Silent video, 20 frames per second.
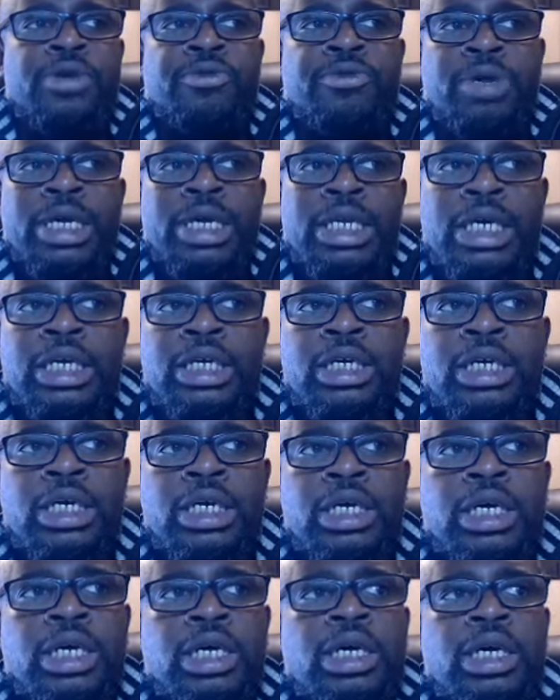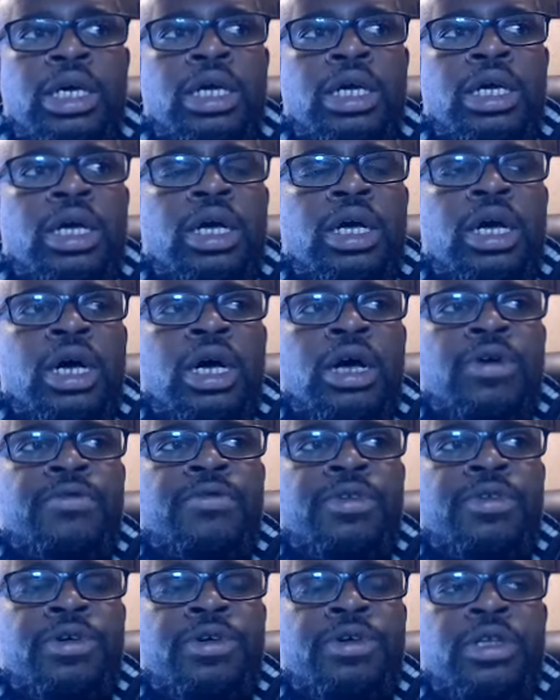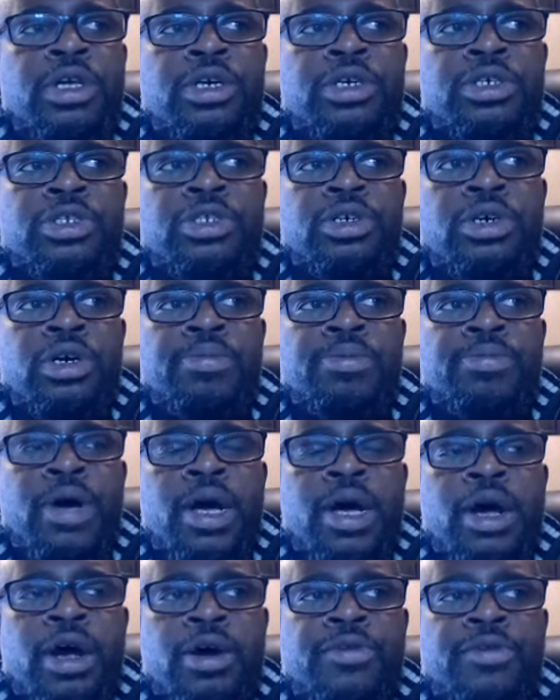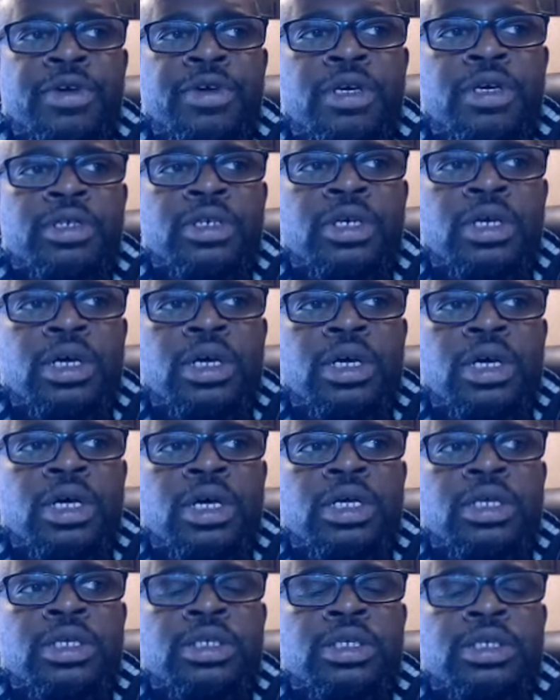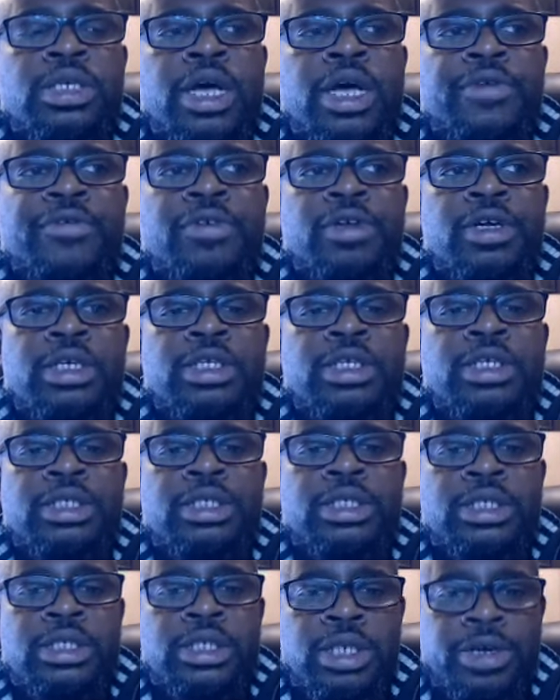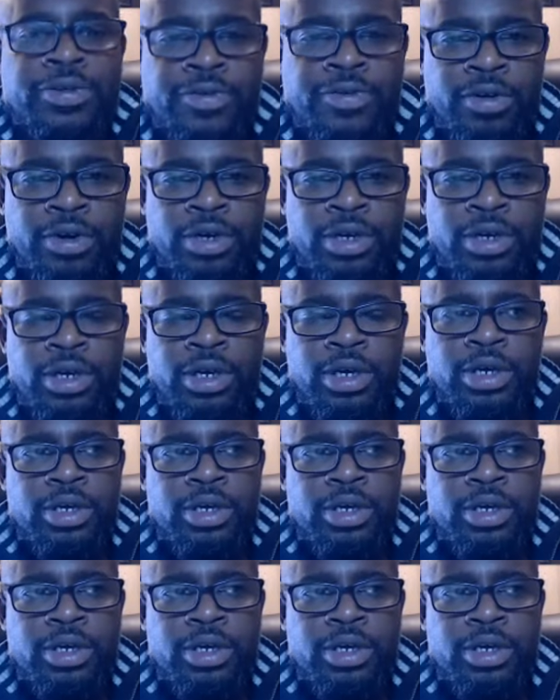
reading of their literature and biographies, definitely differed,